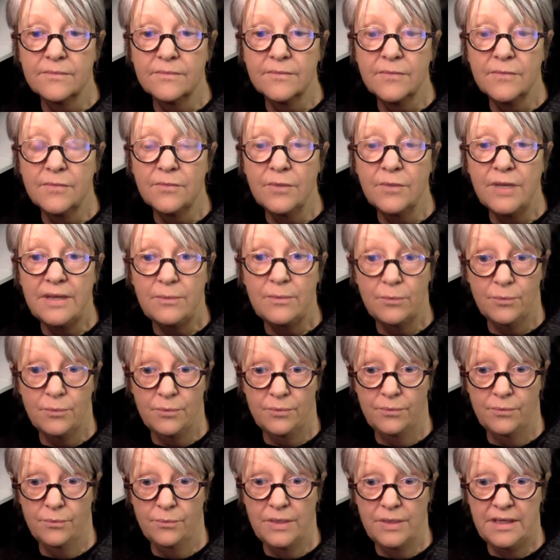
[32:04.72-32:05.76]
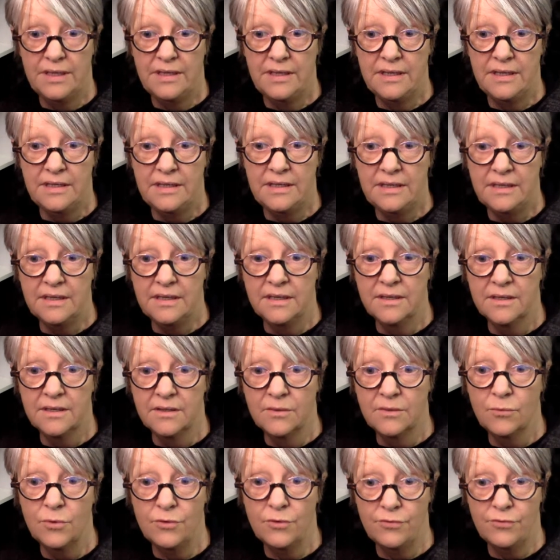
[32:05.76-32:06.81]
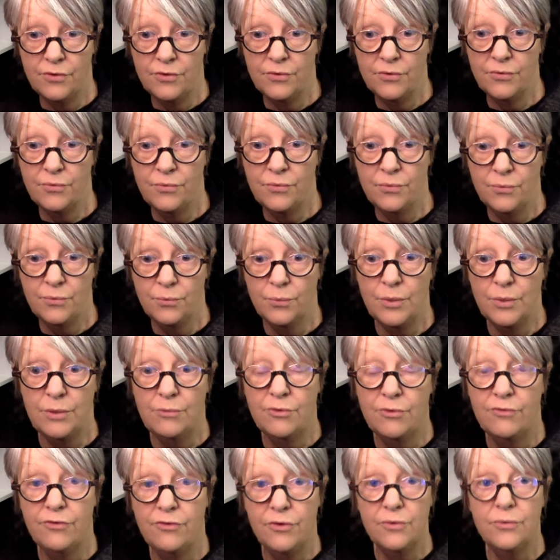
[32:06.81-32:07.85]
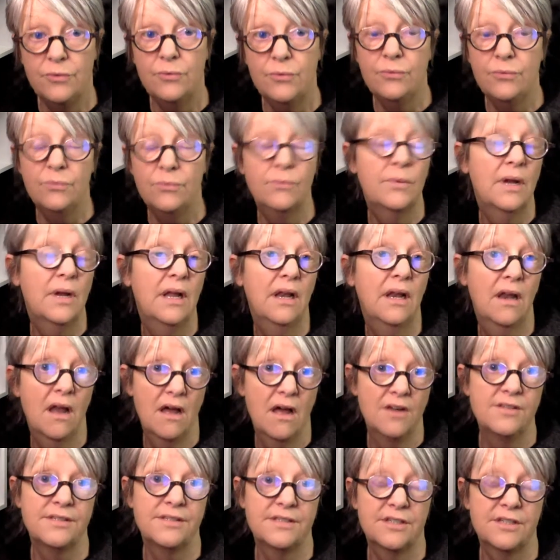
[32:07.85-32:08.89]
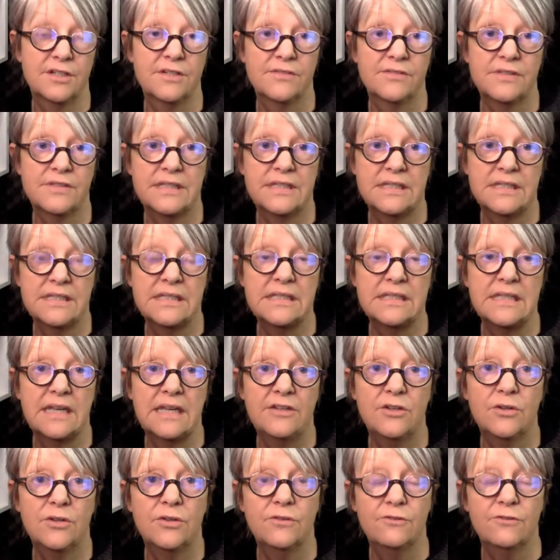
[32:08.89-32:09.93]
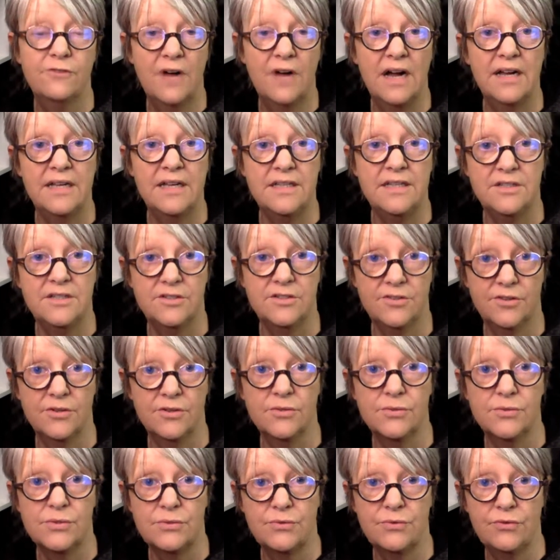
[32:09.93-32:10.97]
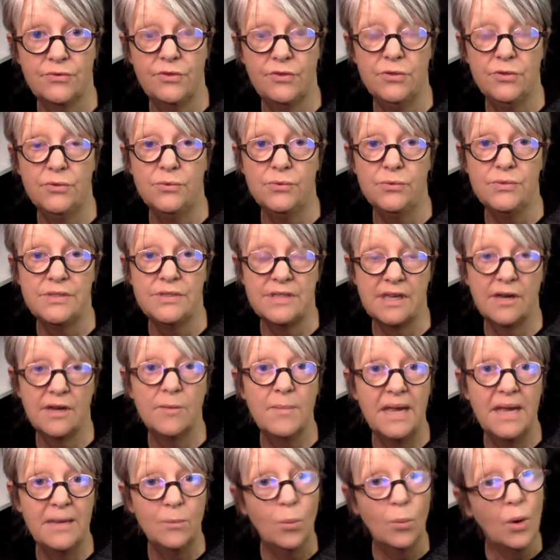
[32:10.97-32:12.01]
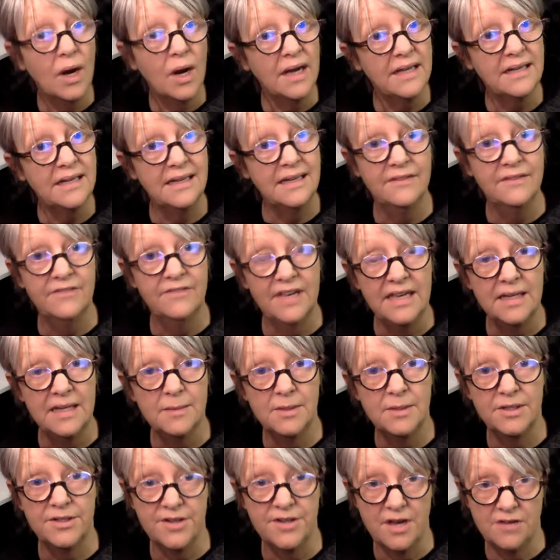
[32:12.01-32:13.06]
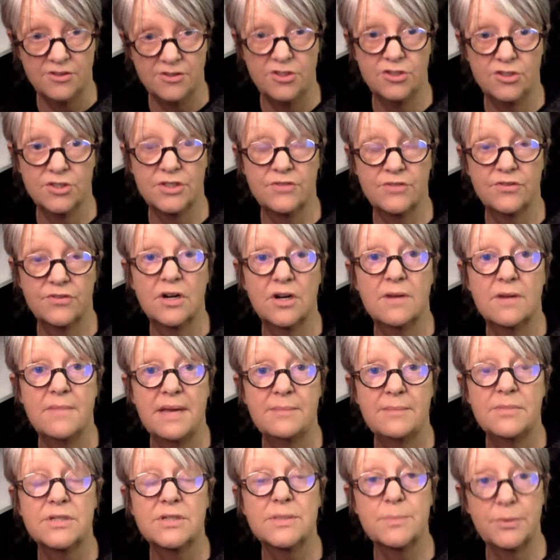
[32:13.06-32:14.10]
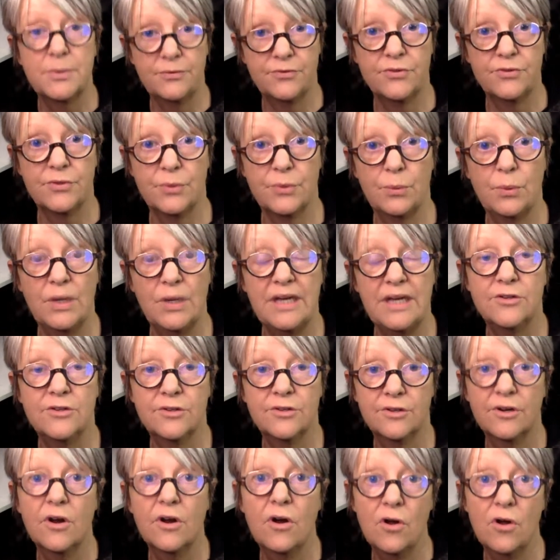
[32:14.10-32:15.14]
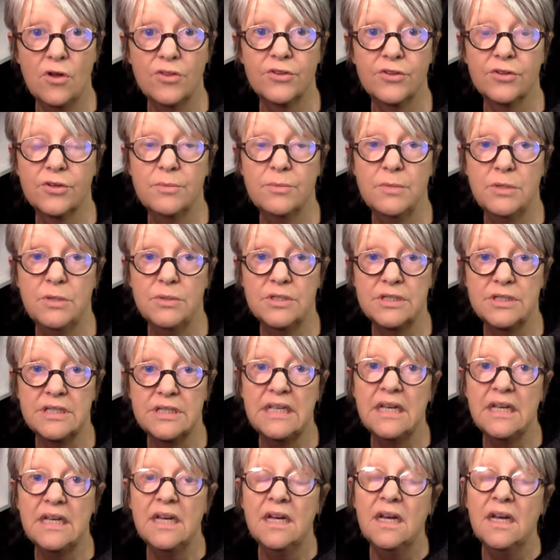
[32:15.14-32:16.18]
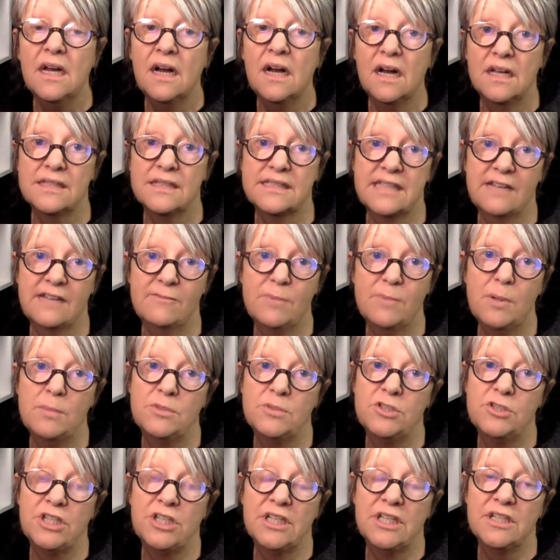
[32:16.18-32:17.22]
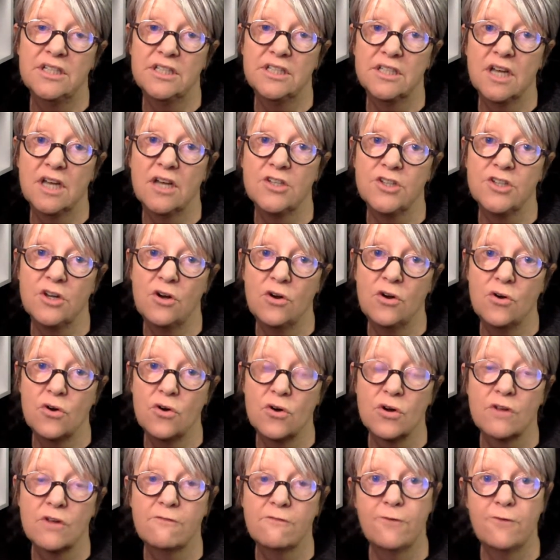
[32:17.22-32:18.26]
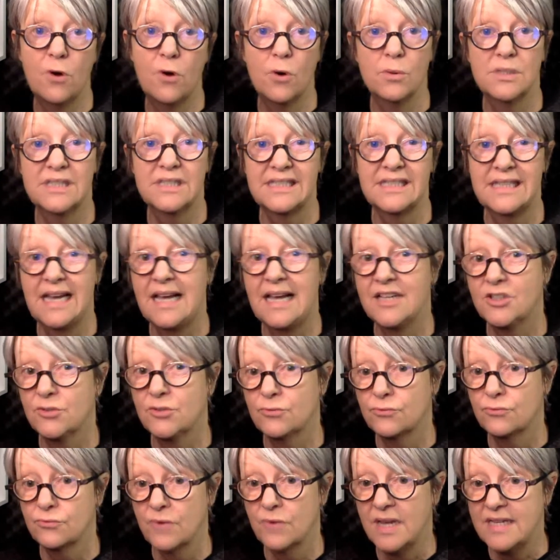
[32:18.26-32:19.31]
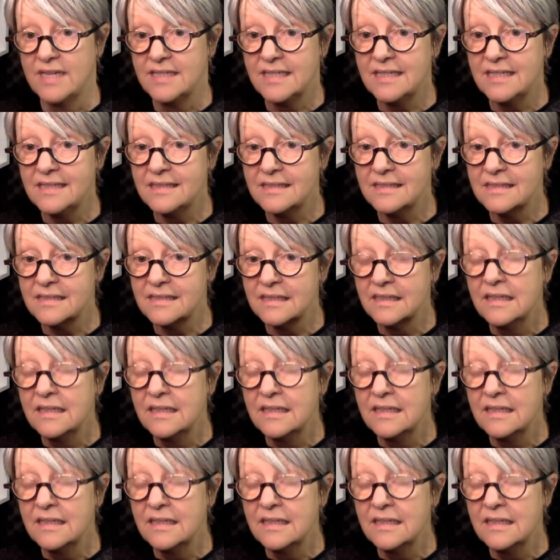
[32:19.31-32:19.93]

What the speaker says: We review a lot of services, and you can find those reviews. They're made widely available, not just for our members, but for the wider author community on selfpublishing.org/ratings.